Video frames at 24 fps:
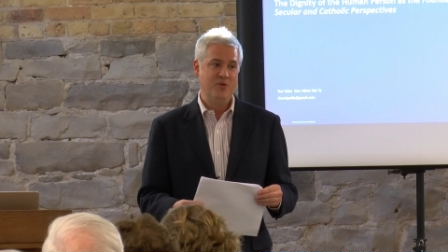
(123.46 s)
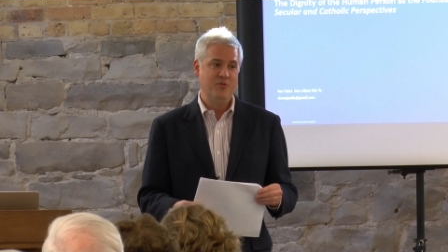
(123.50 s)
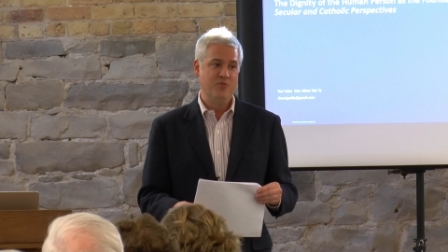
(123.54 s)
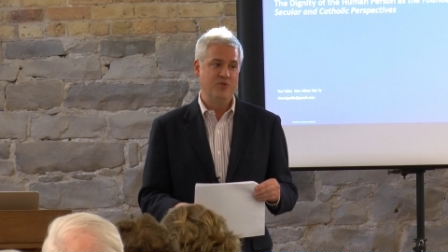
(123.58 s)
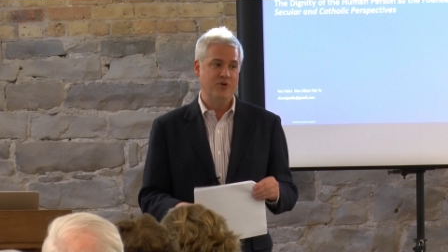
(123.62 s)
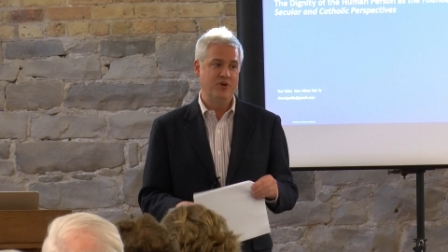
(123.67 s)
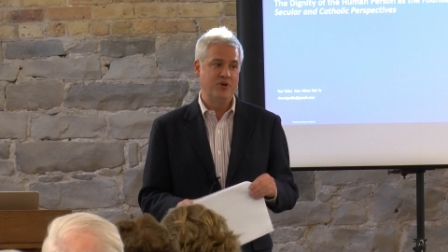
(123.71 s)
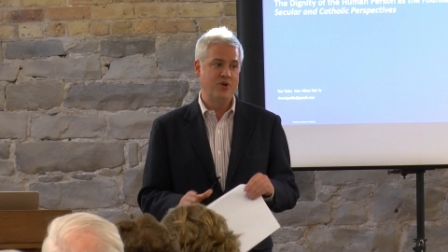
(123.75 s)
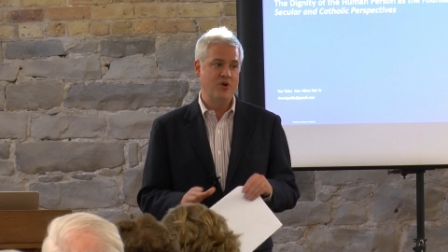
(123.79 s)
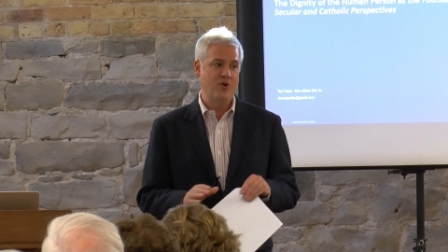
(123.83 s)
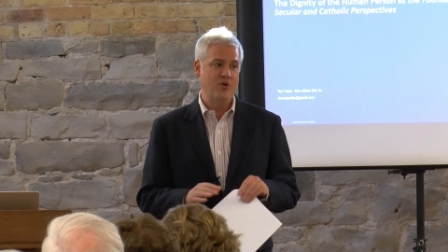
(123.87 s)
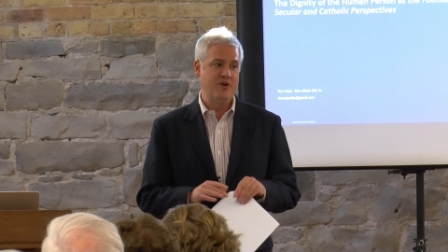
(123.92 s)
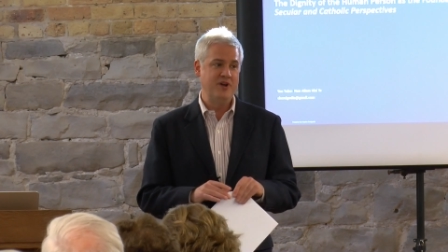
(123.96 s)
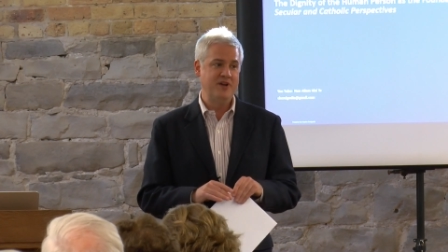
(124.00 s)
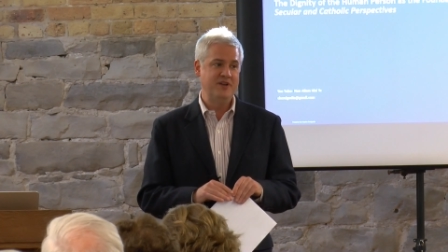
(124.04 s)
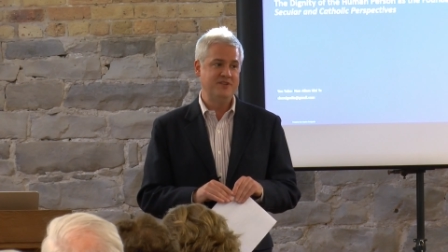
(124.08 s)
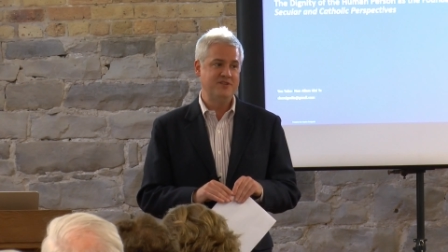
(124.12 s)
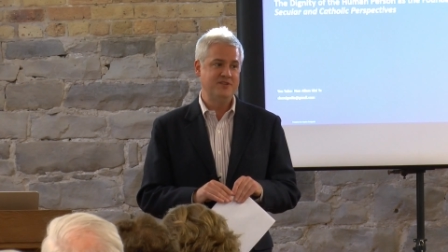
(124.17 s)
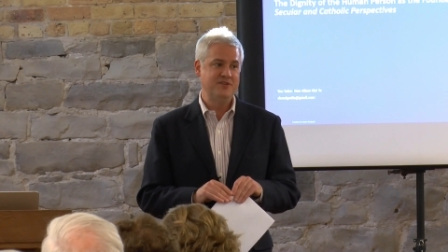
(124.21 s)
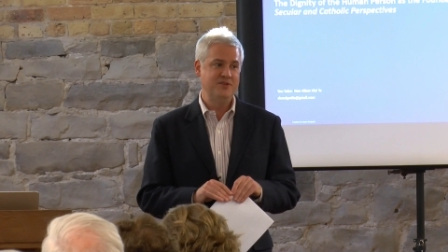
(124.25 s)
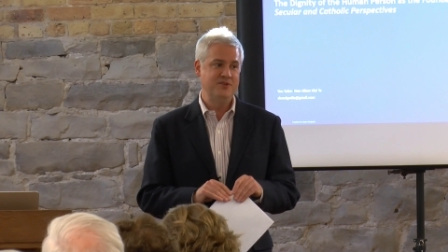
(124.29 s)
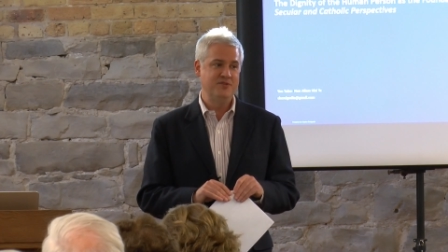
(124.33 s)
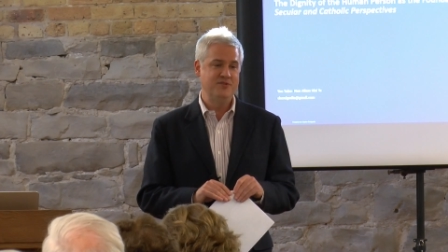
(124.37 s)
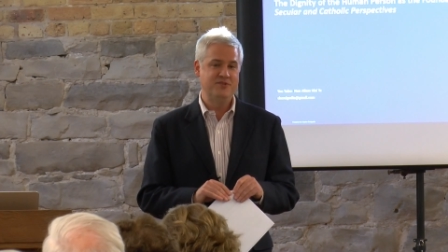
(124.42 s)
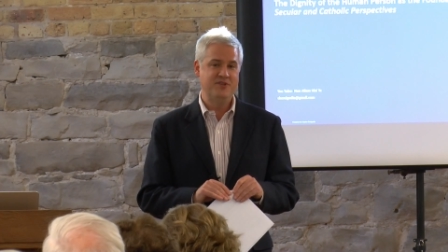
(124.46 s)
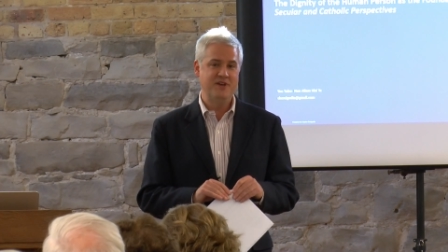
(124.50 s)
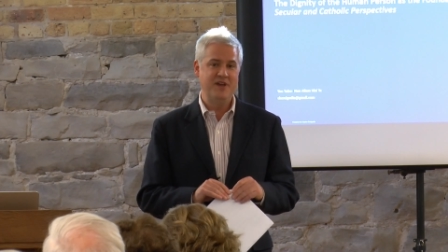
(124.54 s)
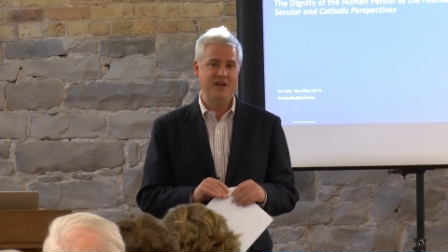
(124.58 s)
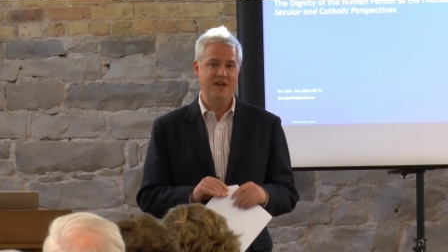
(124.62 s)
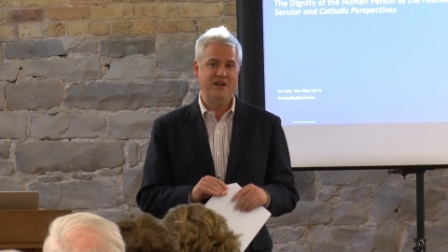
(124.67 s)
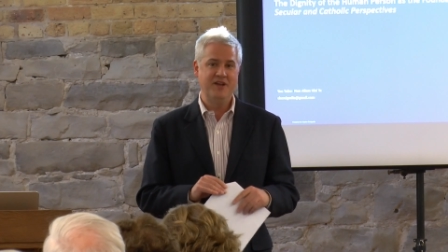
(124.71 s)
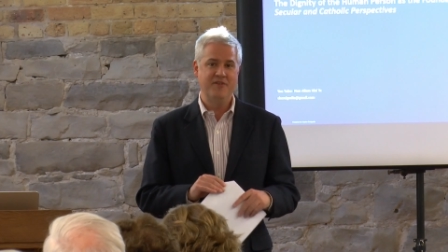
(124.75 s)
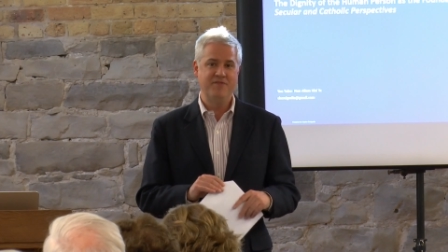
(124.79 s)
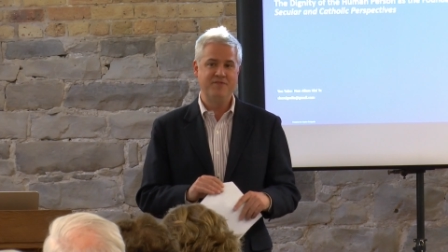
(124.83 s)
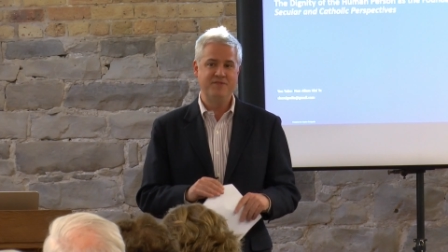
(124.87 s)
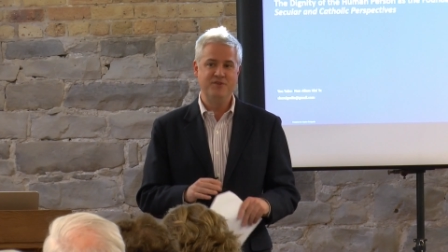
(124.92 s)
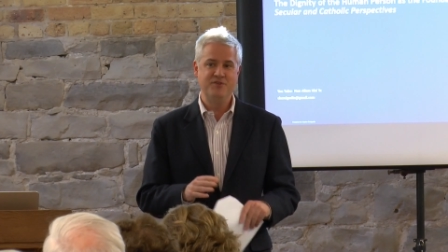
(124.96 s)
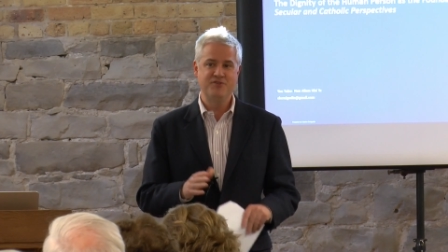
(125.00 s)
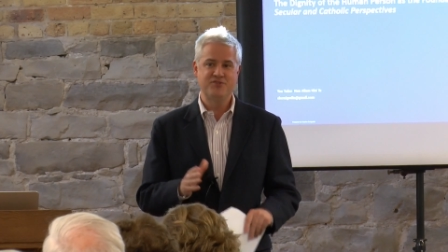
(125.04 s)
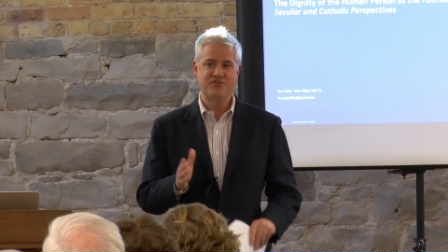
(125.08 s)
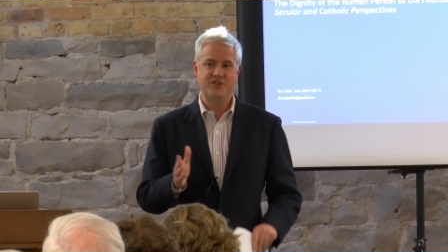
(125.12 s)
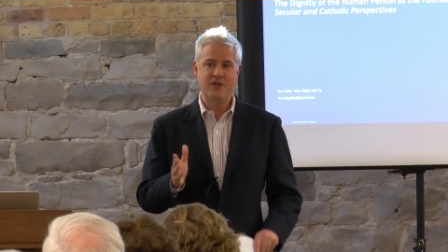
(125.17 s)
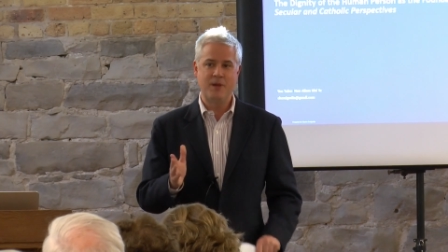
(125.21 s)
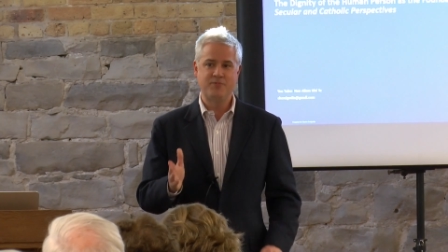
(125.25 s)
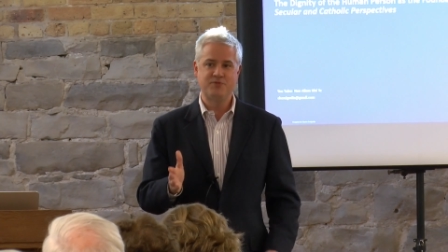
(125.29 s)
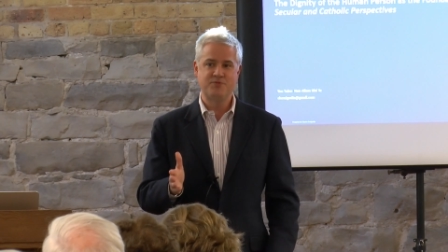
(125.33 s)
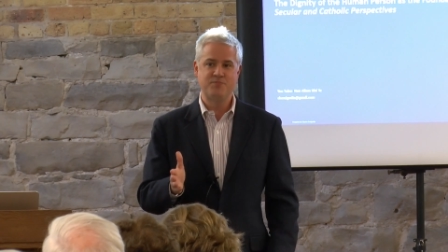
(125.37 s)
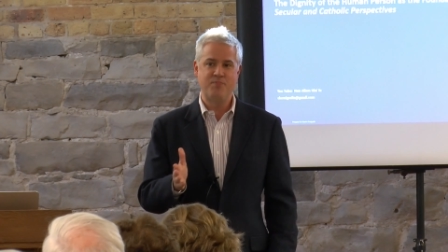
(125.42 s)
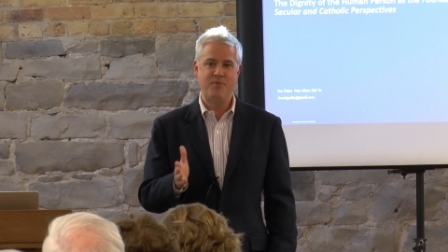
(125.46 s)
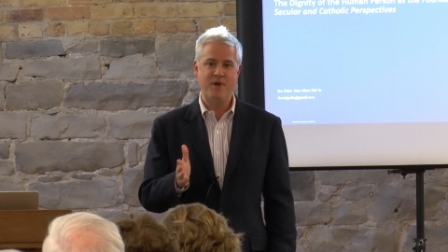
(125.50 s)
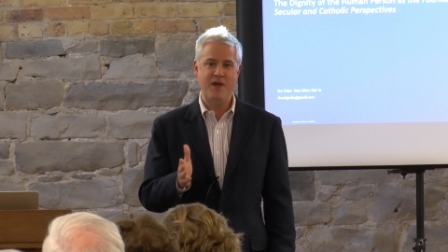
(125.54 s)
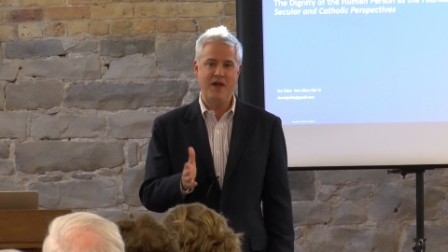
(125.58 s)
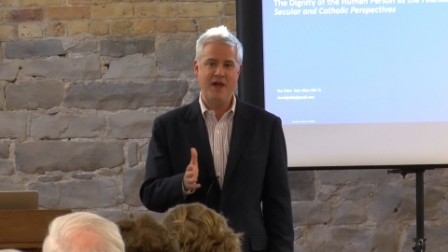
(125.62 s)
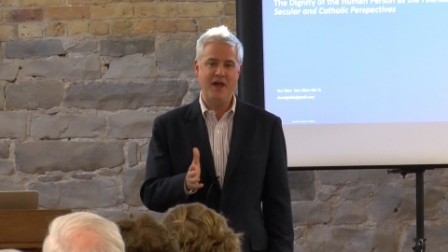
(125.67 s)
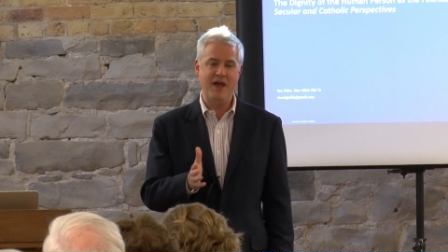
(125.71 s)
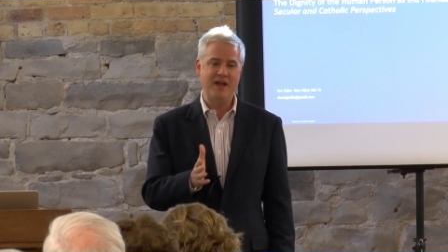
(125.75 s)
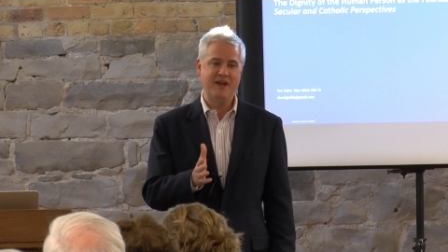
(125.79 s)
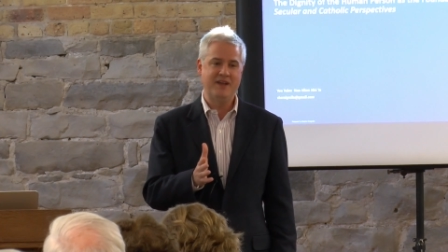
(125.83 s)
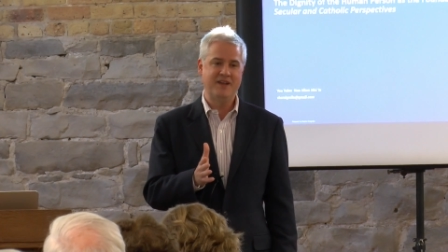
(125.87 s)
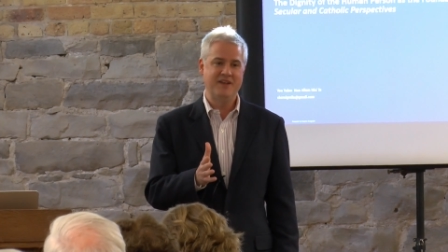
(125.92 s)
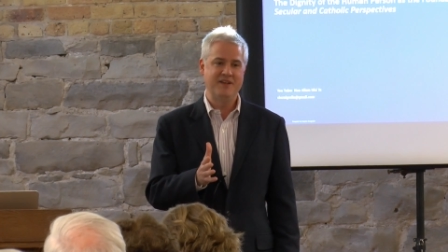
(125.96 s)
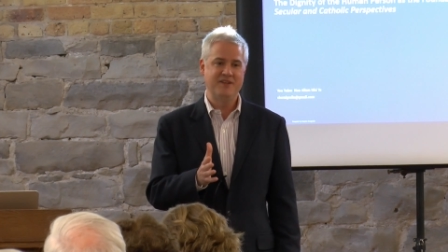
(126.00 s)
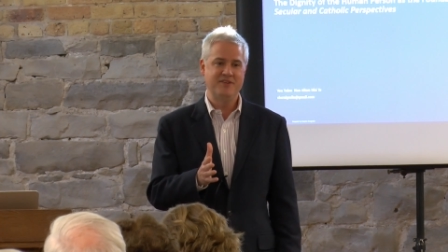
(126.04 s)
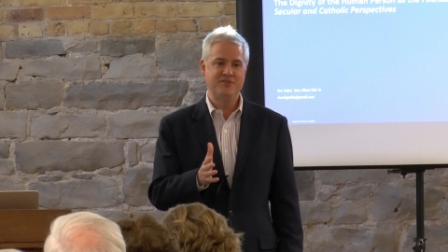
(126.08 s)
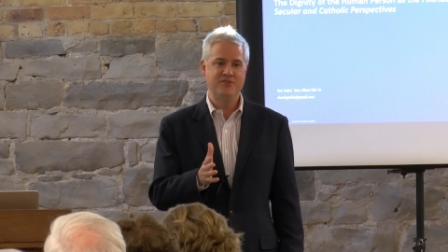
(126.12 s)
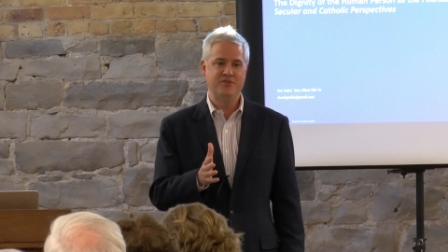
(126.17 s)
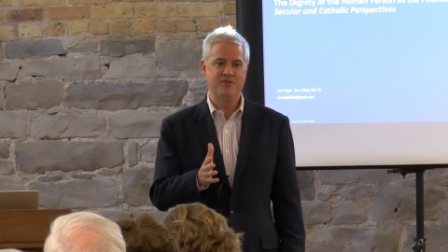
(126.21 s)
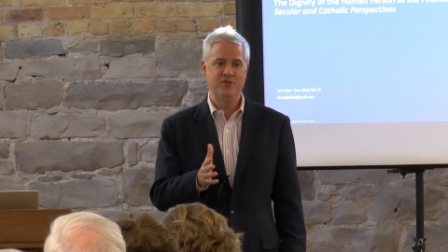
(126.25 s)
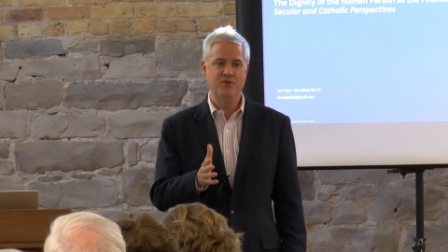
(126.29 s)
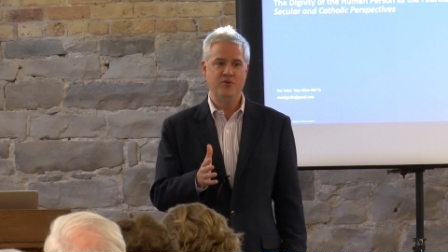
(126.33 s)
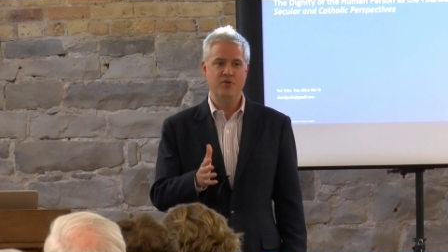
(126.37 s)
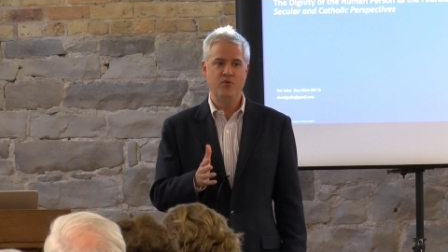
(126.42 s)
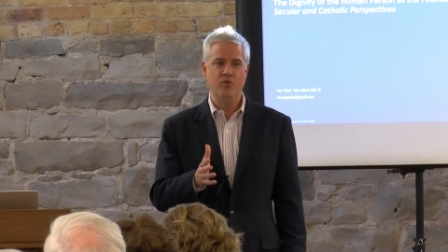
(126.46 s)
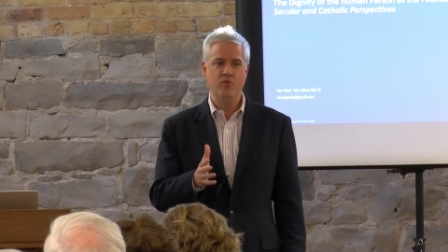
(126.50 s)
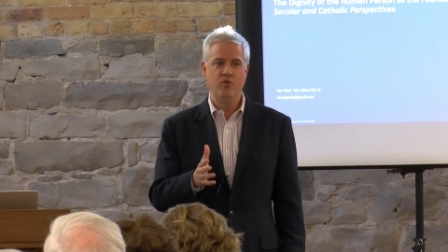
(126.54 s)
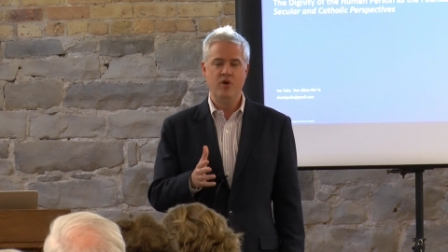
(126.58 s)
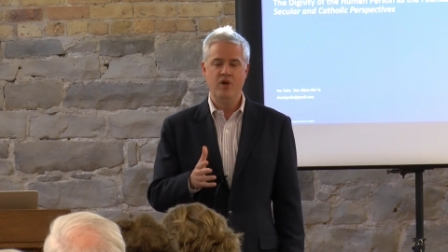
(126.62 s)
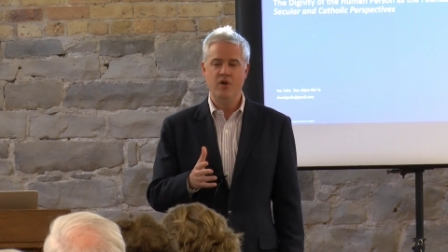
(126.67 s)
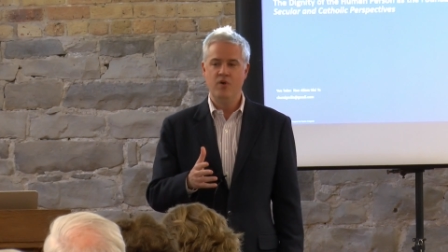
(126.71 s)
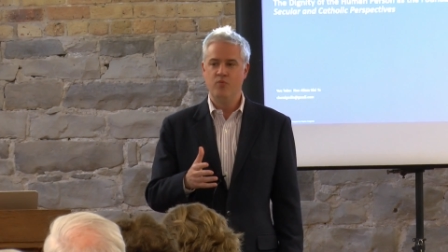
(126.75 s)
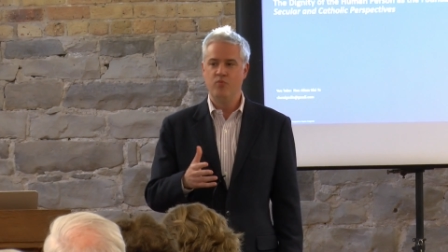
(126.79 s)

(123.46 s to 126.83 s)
we're going to take a few steps back to